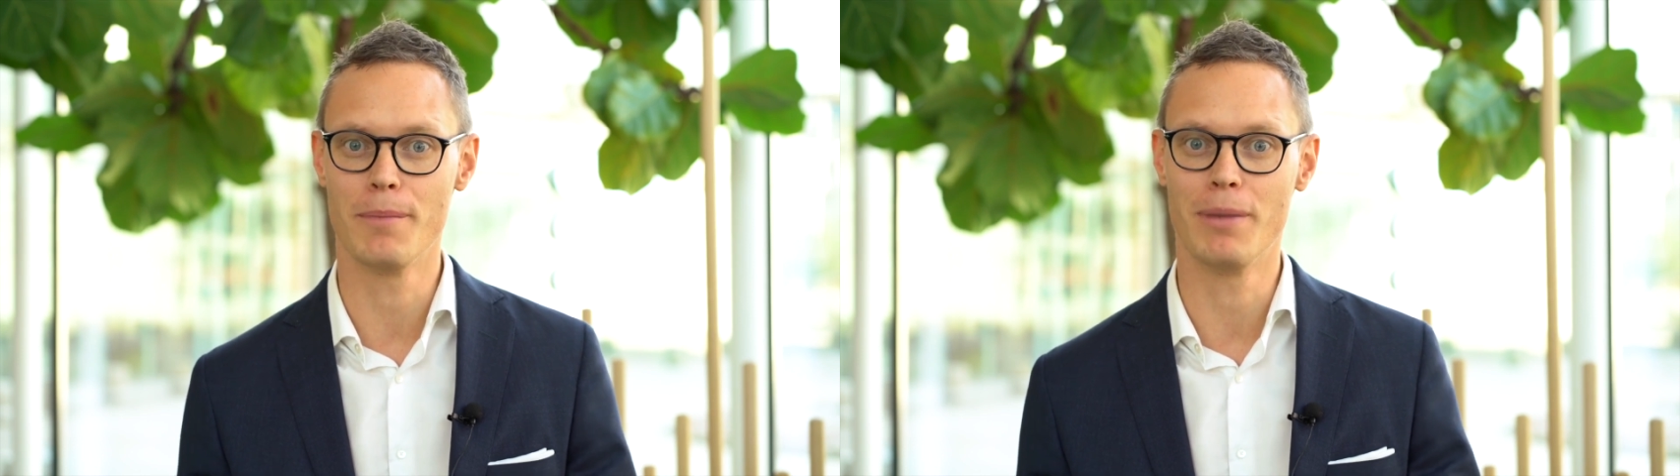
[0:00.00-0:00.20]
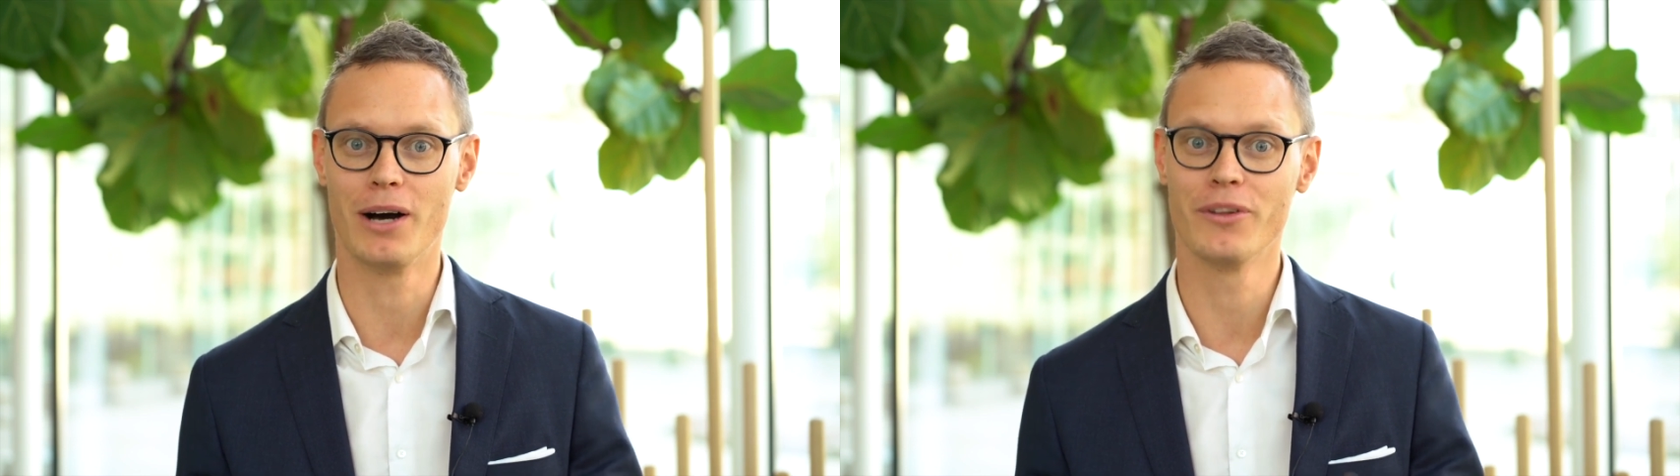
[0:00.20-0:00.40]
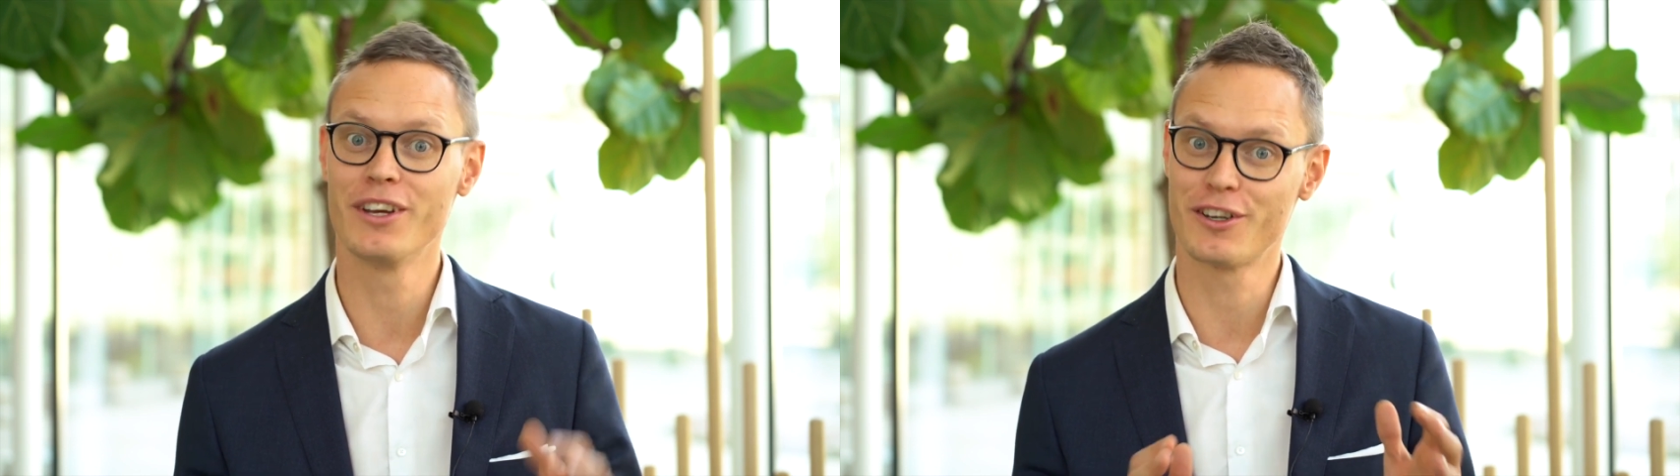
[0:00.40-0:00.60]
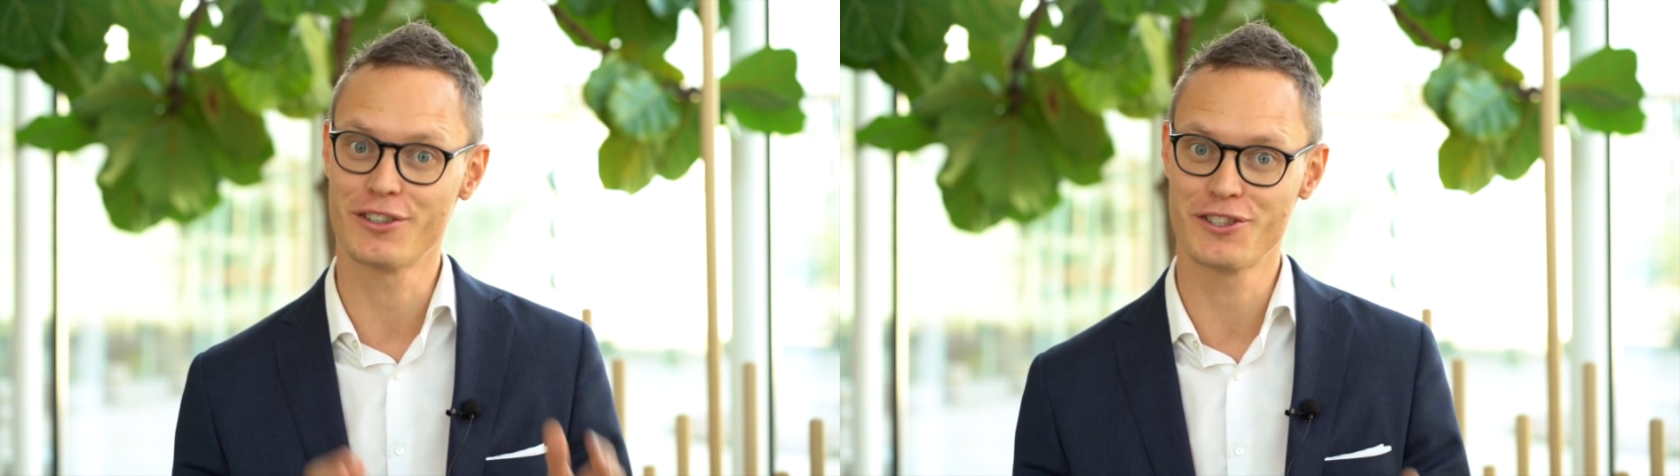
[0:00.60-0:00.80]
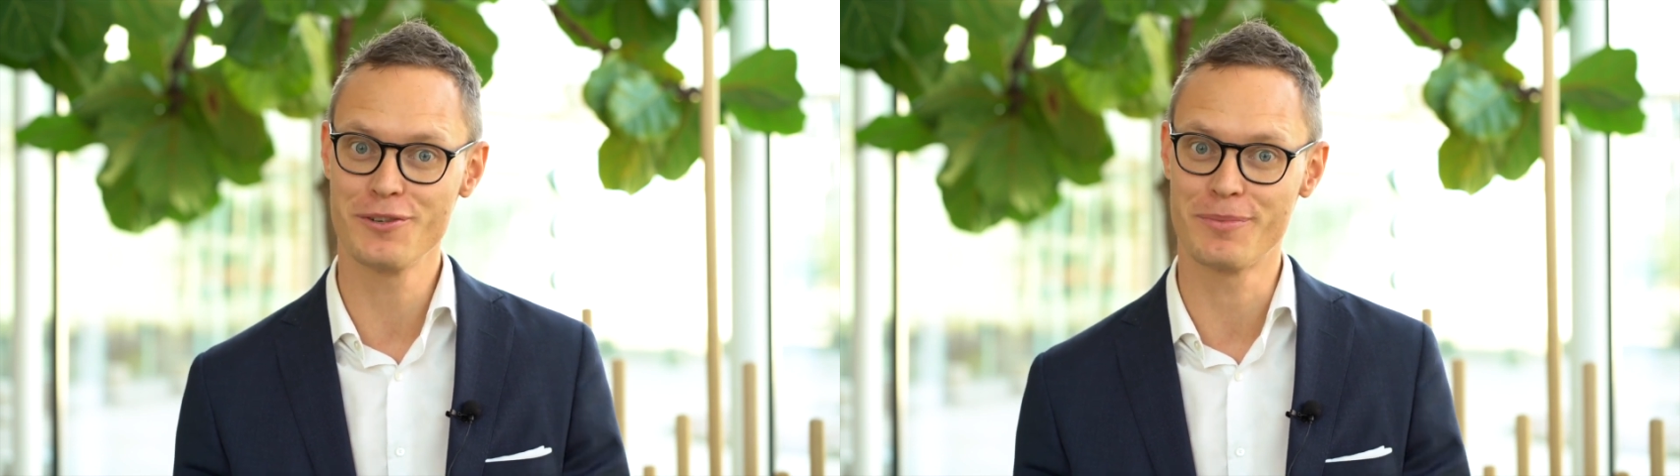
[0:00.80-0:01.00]
about
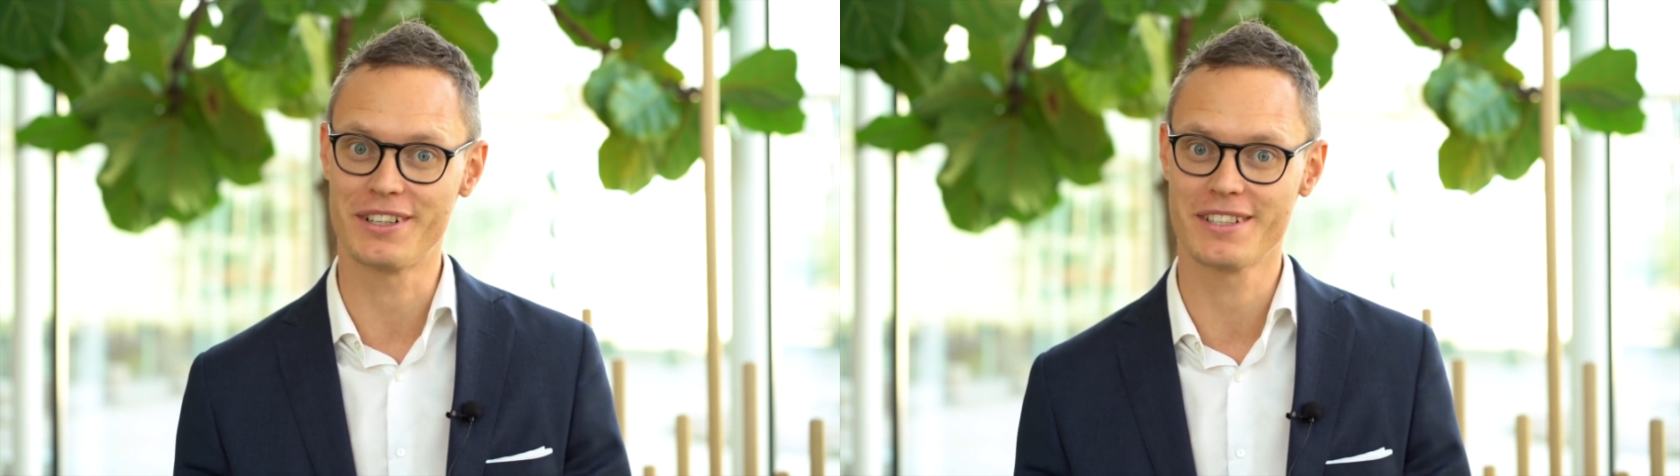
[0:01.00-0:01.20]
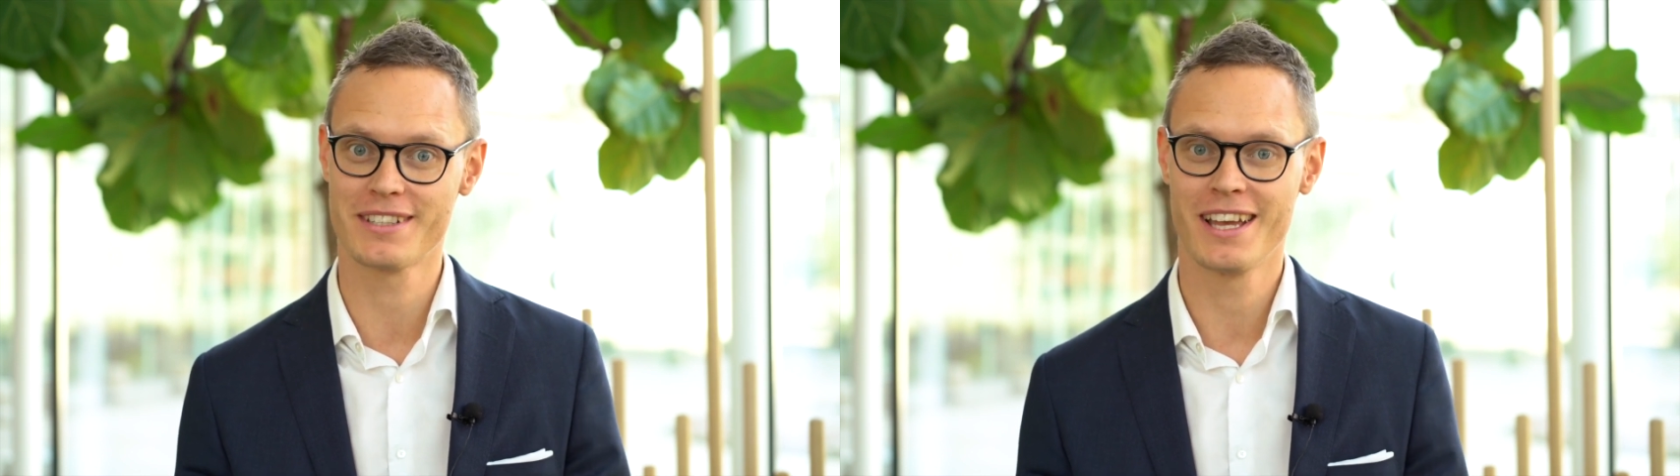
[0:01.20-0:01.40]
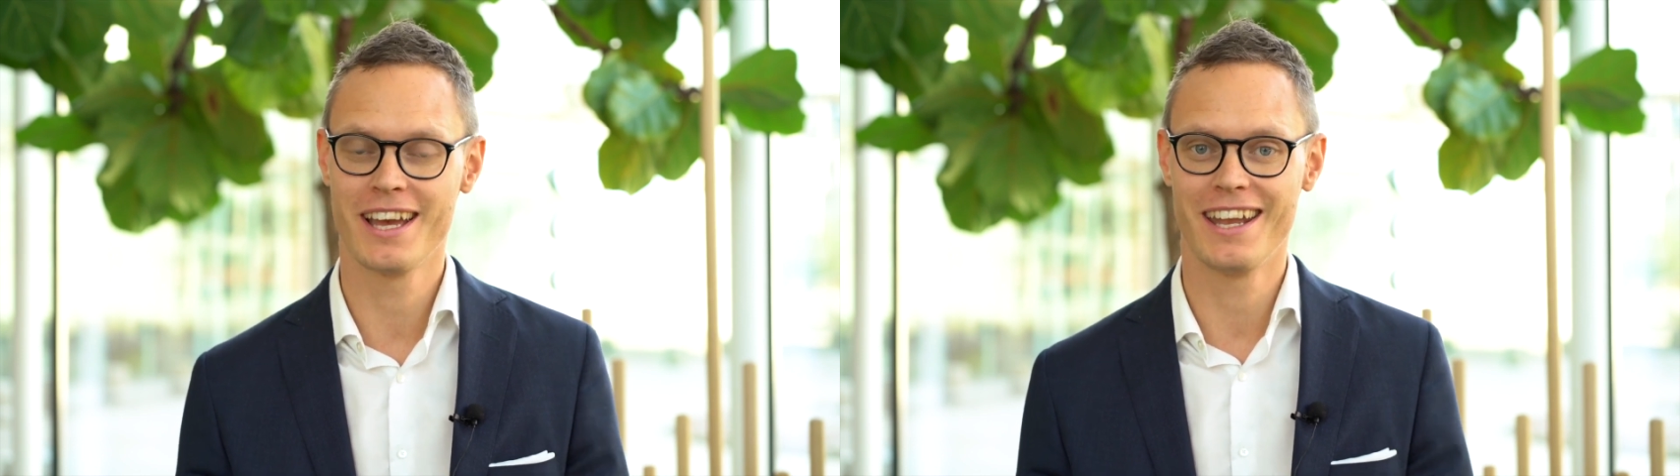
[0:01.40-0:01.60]
consumers.